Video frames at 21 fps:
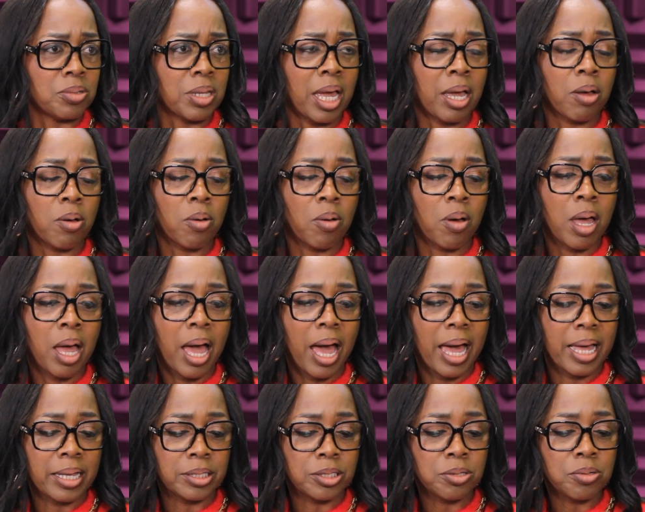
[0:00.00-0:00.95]
Now,
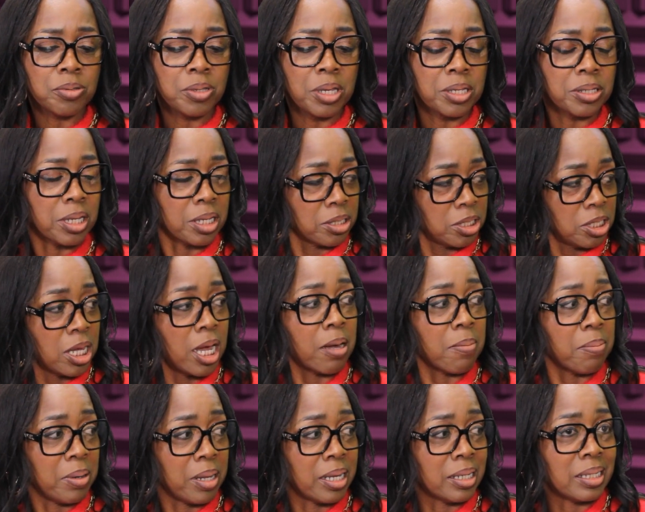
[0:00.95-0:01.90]
I do think that
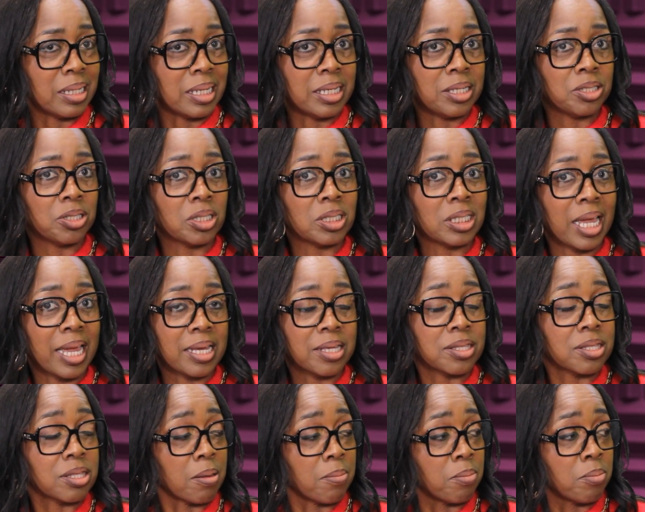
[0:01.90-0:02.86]
young blood needs to take
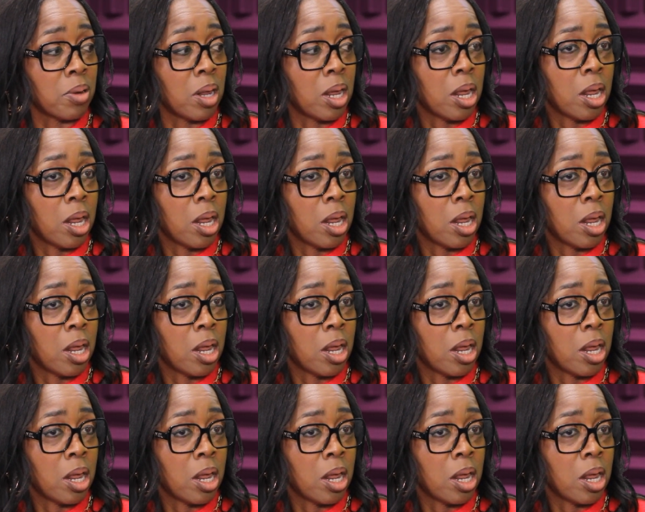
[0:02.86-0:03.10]
some